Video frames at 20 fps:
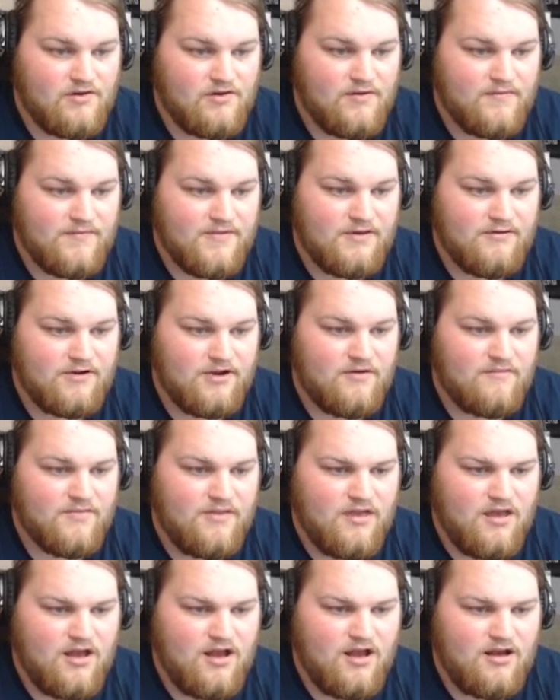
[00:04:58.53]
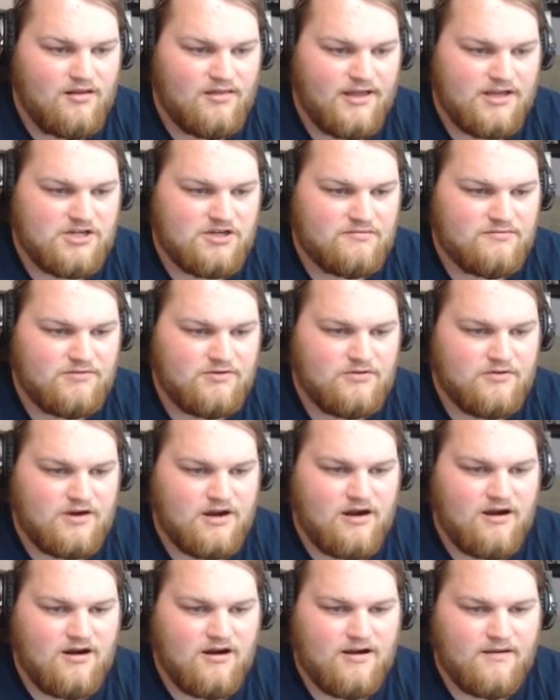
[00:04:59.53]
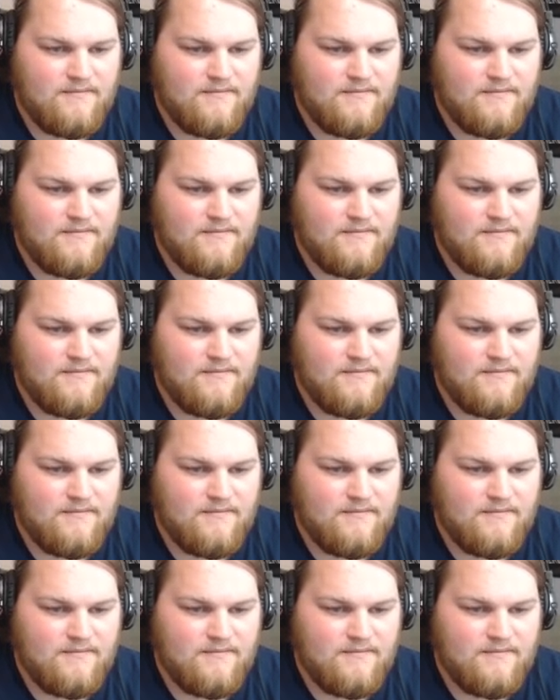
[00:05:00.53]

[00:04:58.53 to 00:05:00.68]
Here we go. Electric Blue Acara.